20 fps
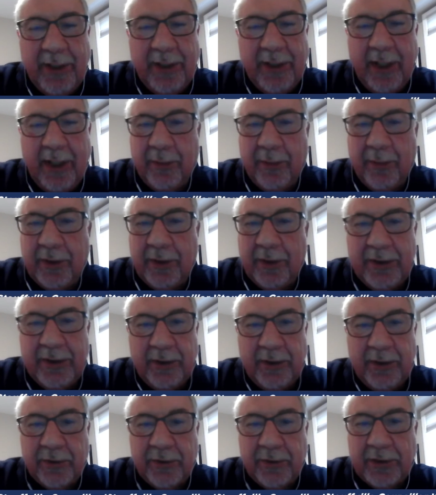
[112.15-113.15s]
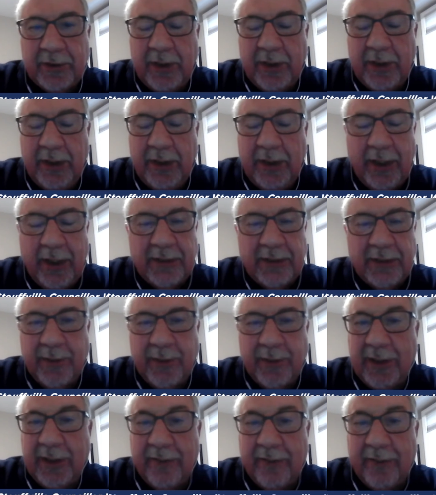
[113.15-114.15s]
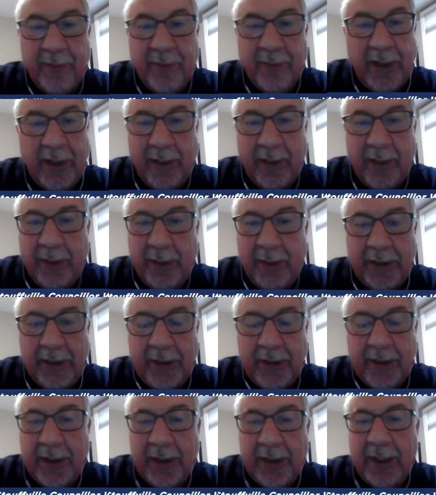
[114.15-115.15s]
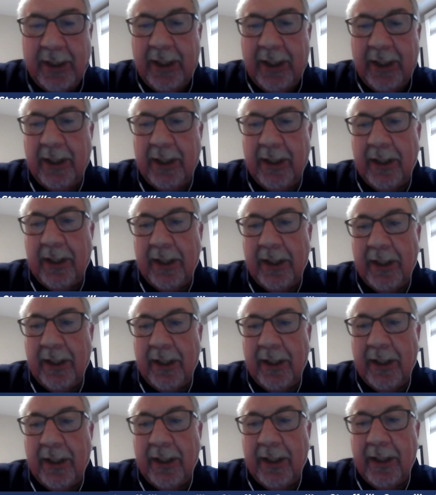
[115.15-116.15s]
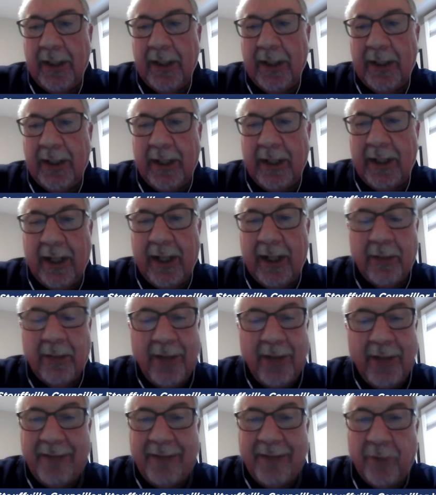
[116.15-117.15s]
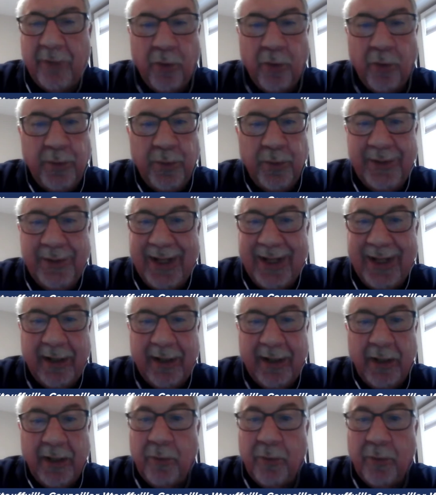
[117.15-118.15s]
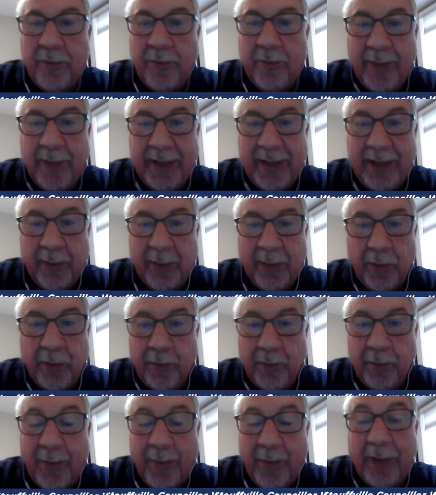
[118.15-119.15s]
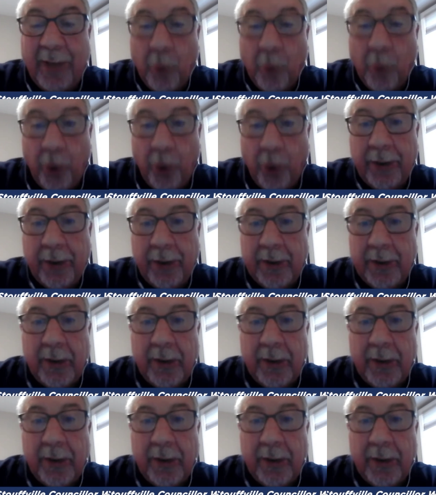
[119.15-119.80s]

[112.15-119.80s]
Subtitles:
neighborhood continuously, and I speak to everybody I meet. I will have open dialogue with my neighbor, my ward,